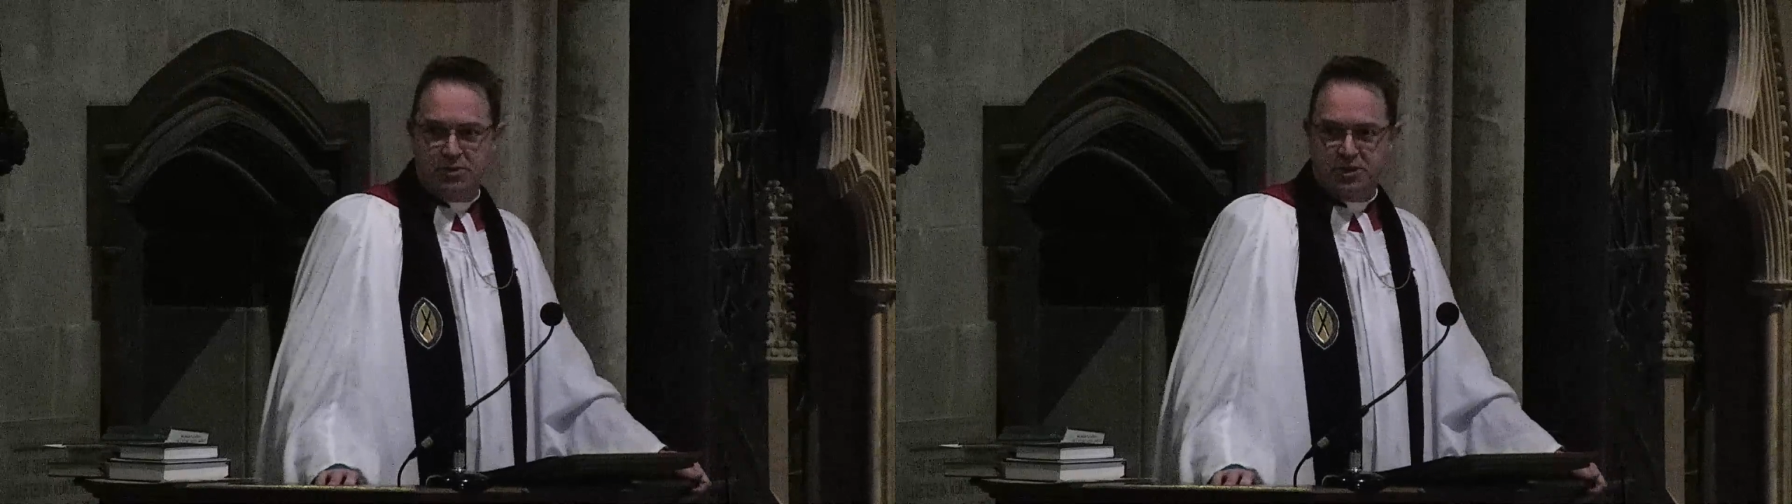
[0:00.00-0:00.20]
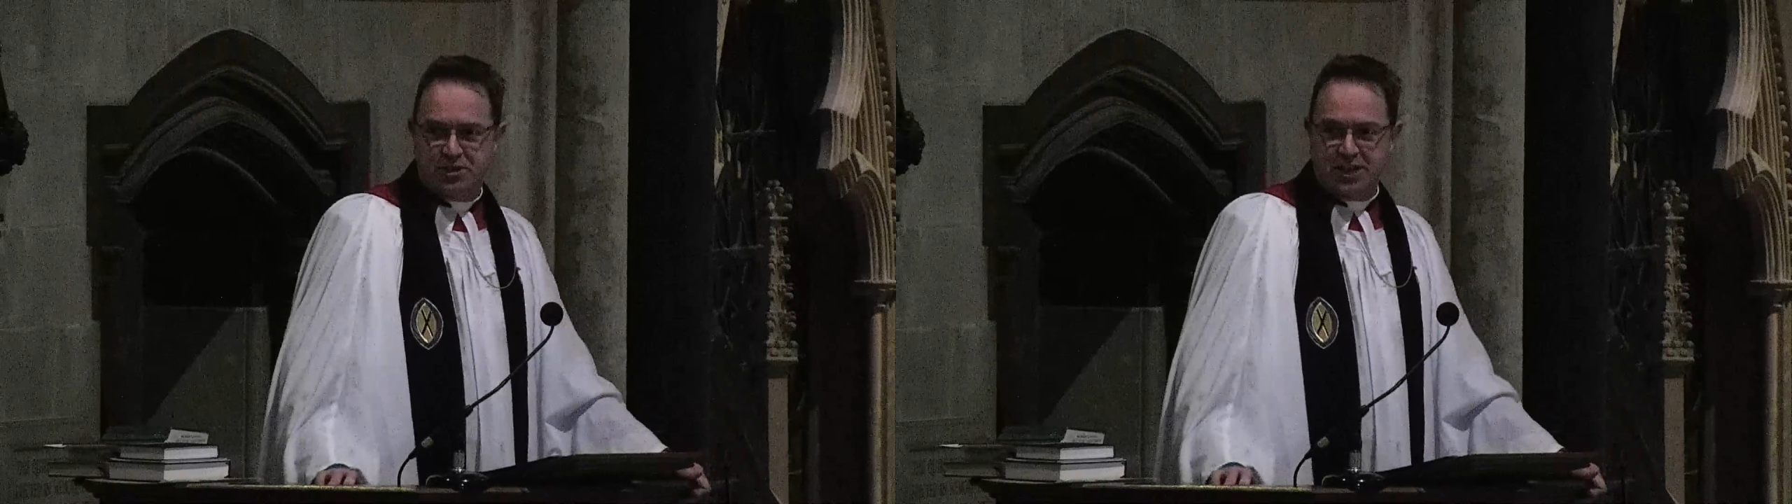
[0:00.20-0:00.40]

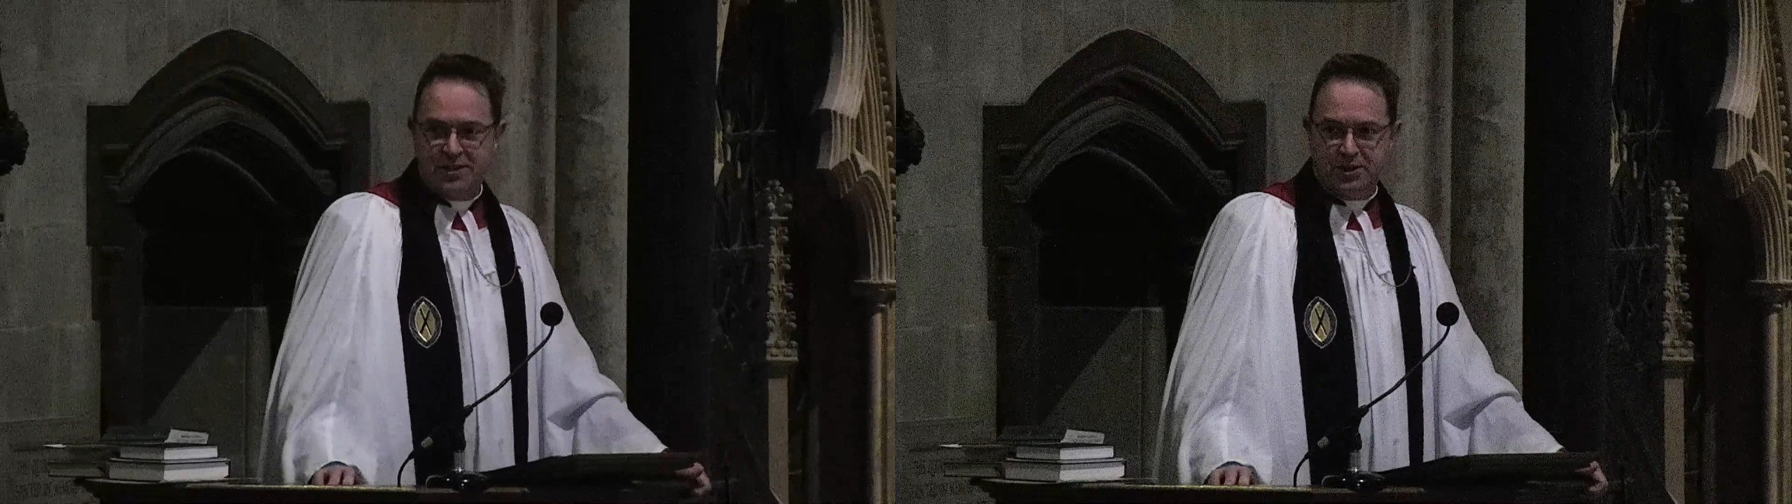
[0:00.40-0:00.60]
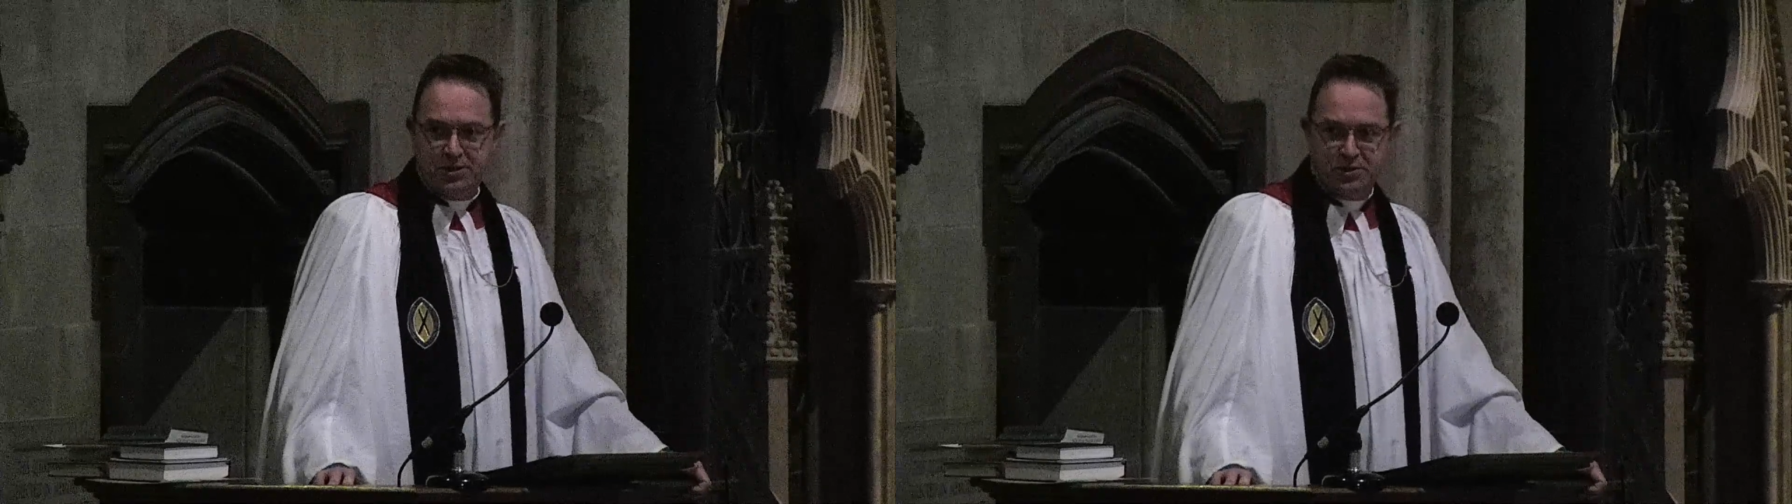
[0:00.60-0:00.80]

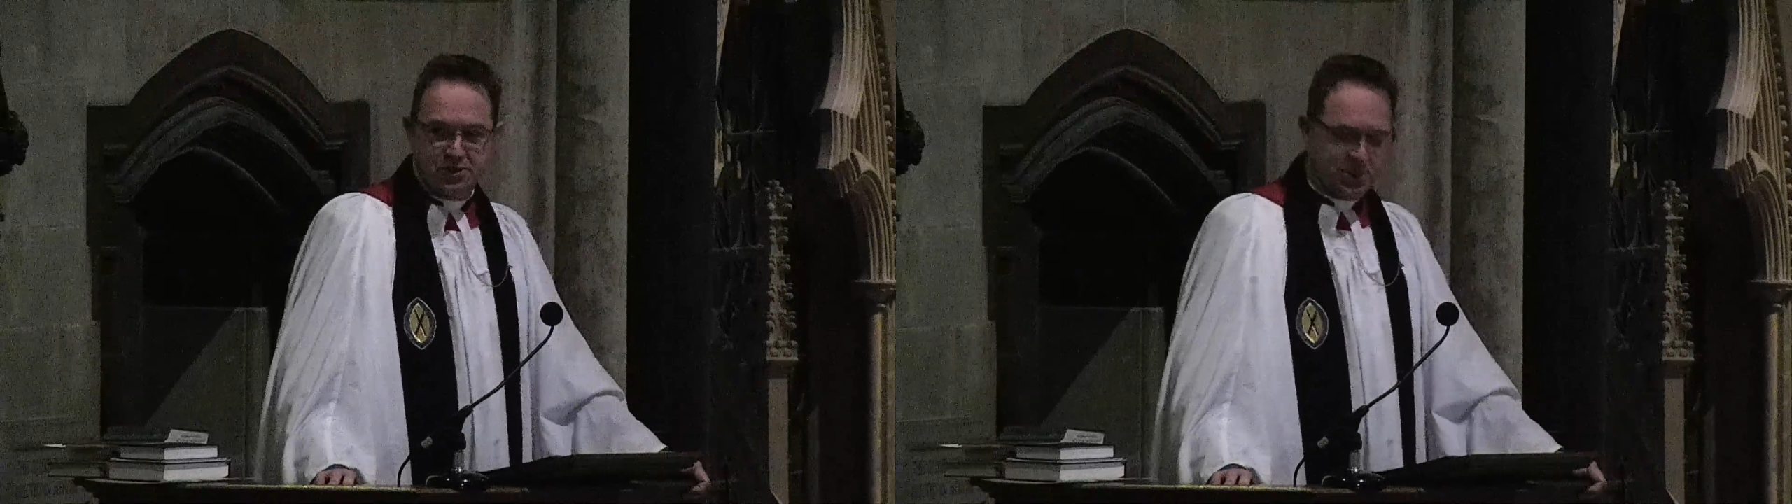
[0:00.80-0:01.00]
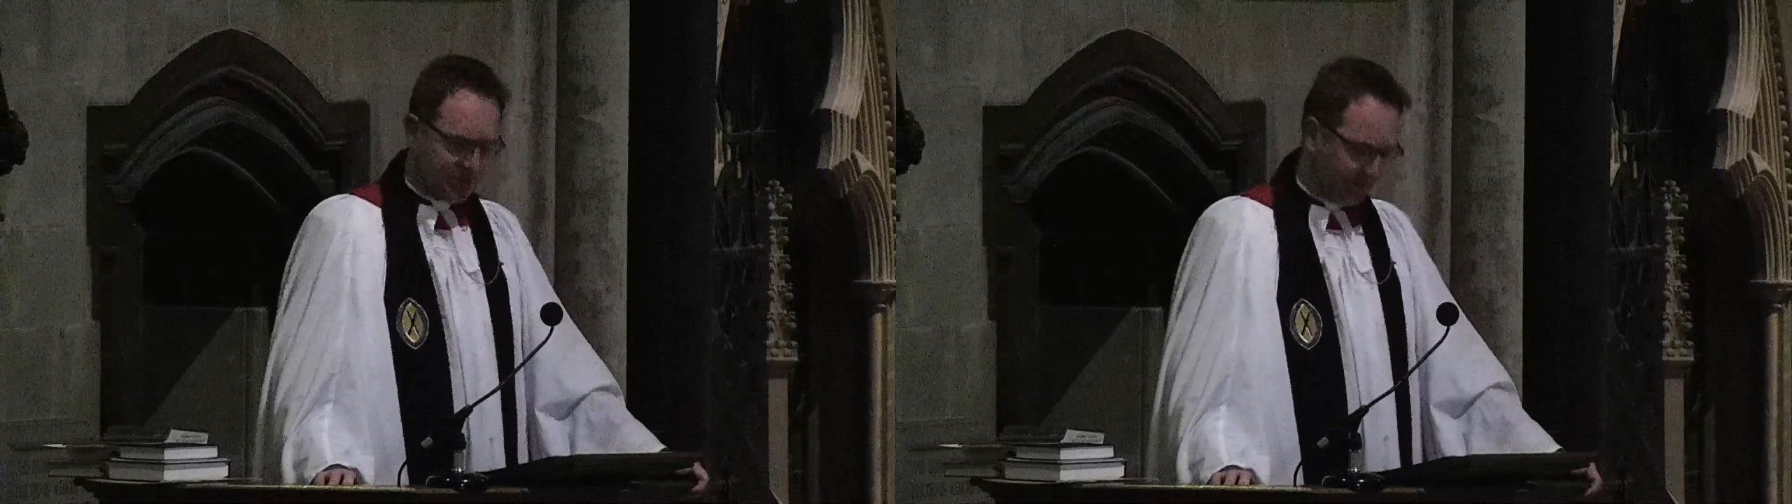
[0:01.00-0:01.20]

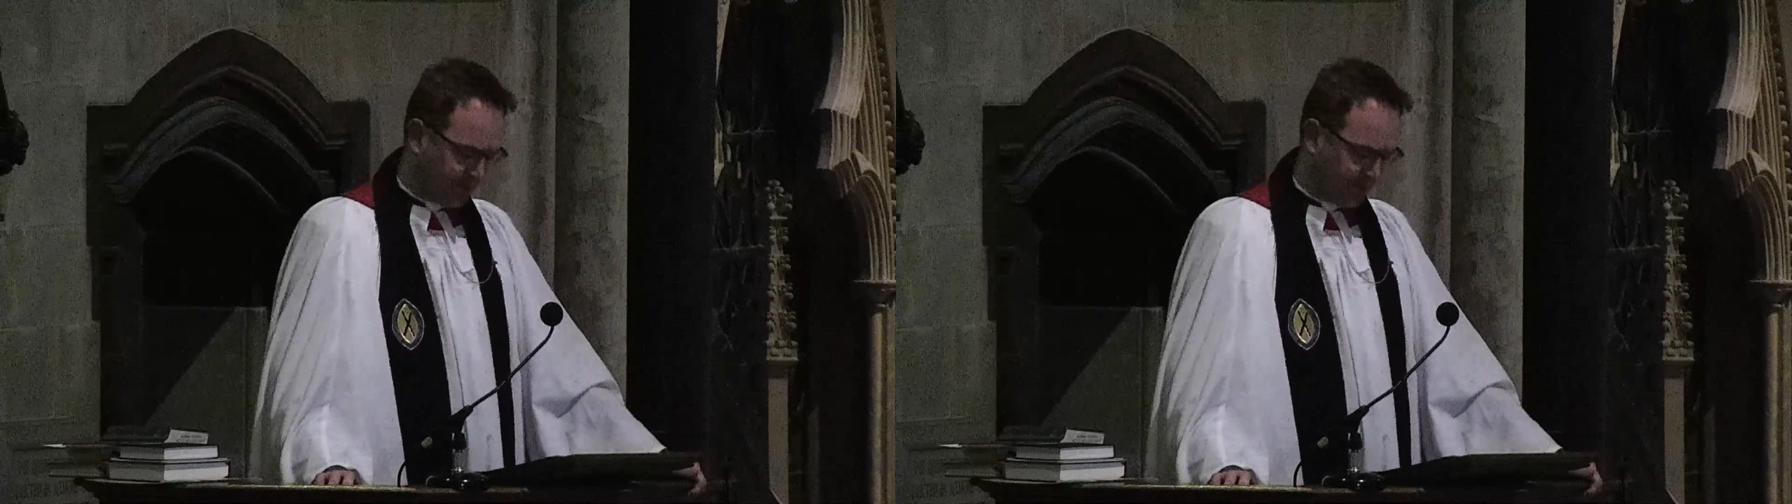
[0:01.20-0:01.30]
descendants.